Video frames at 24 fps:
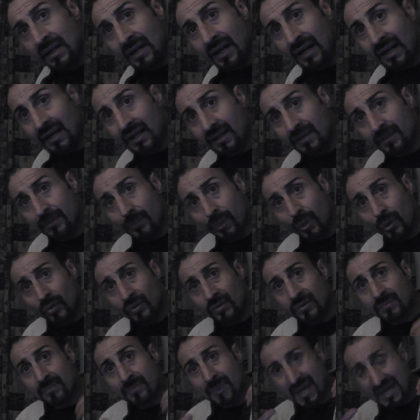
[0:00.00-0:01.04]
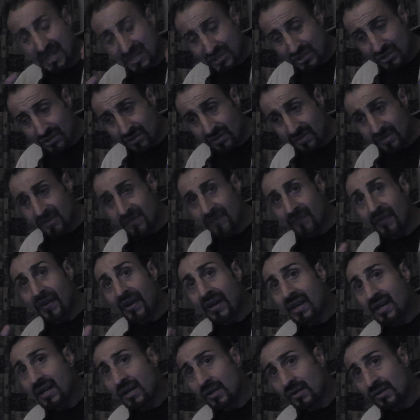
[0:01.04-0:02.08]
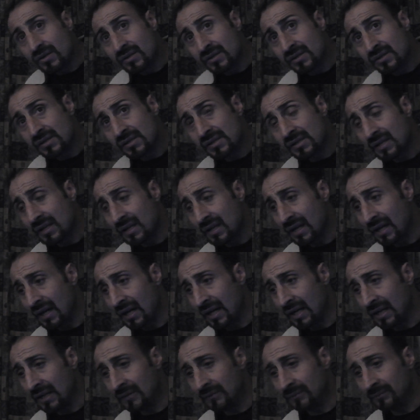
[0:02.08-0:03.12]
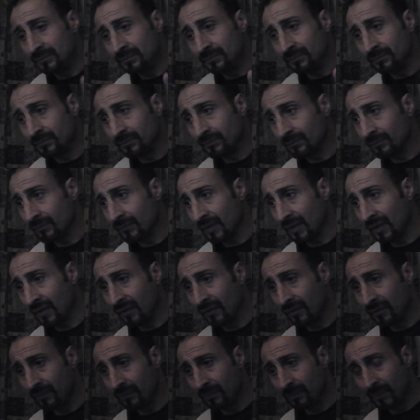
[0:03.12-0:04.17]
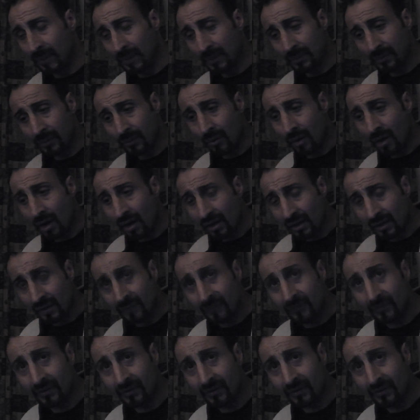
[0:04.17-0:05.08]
I can post pictures, videos. If people welcome